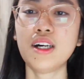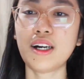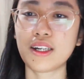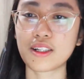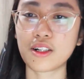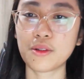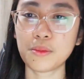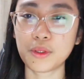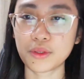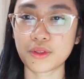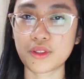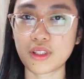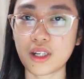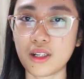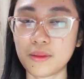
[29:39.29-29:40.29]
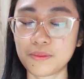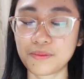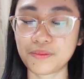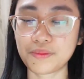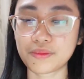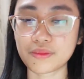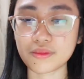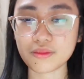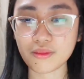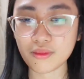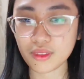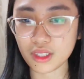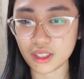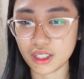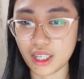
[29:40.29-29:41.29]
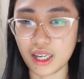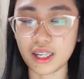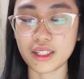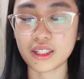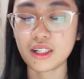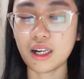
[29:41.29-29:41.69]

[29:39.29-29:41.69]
I almost I